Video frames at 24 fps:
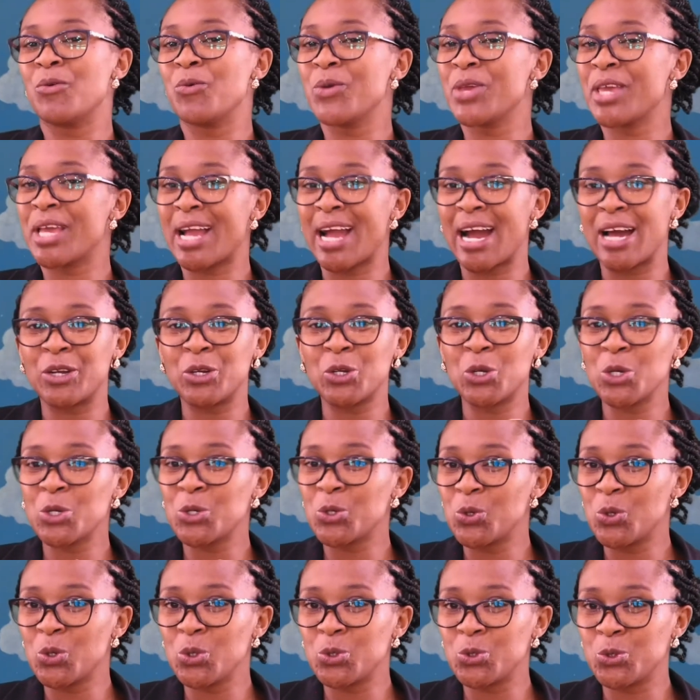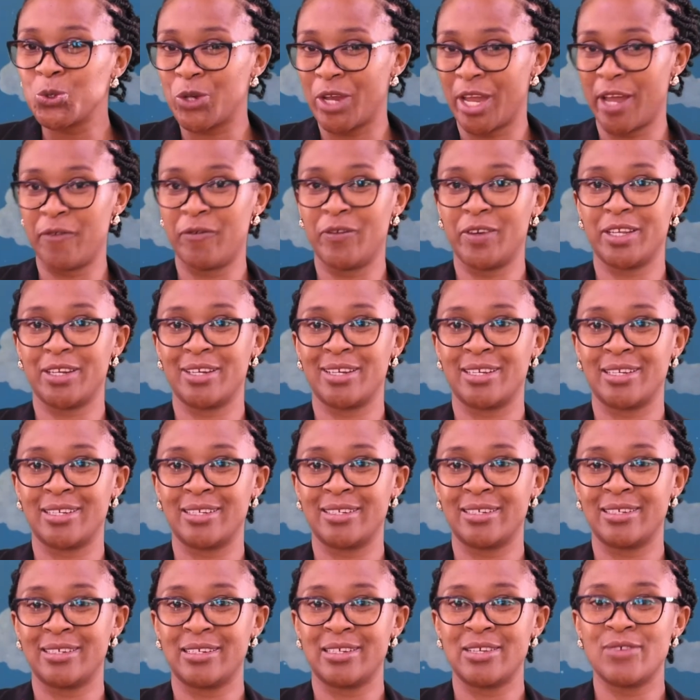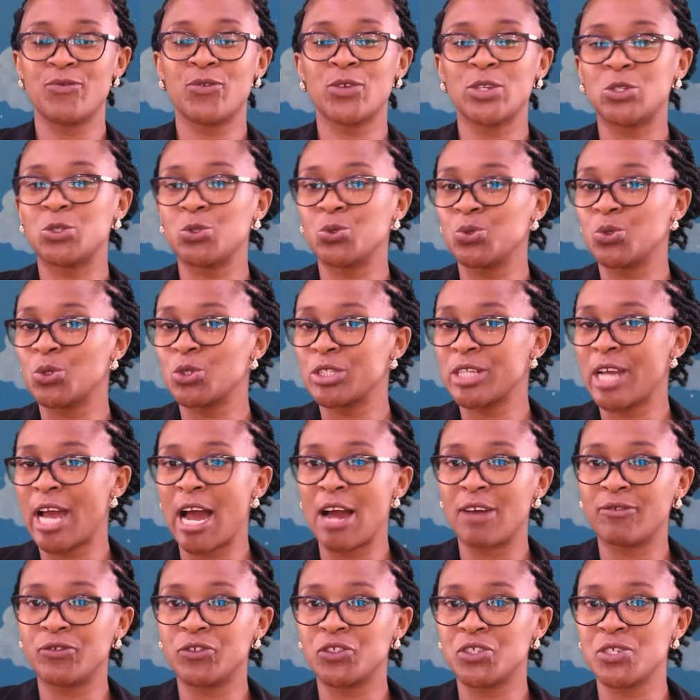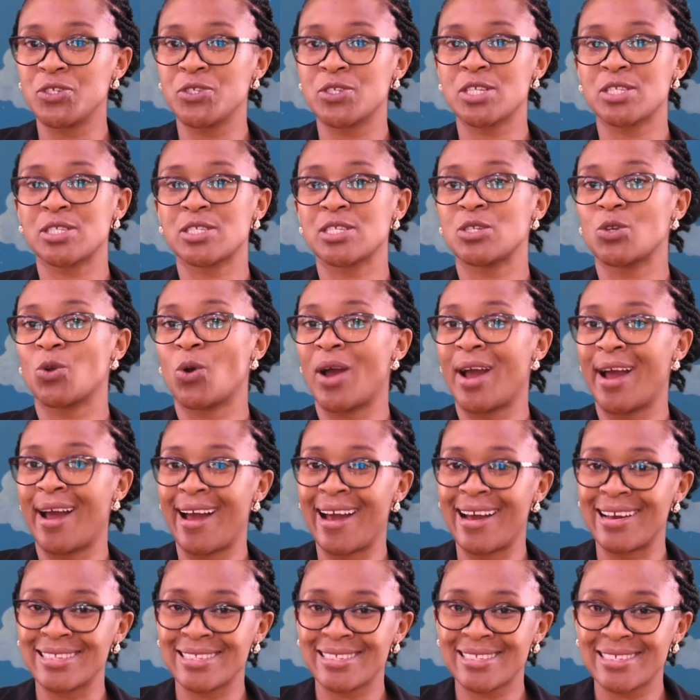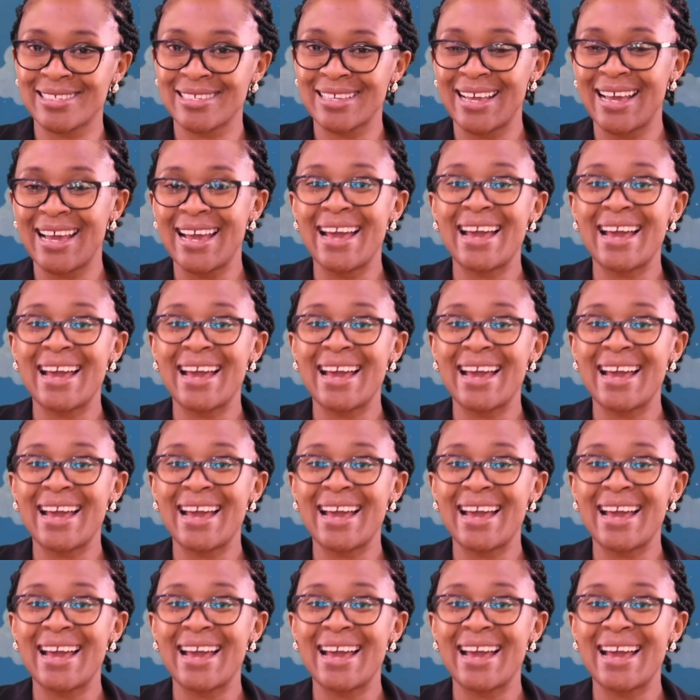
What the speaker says: We cannot go to heaven if we do not have Jesus in our hearts.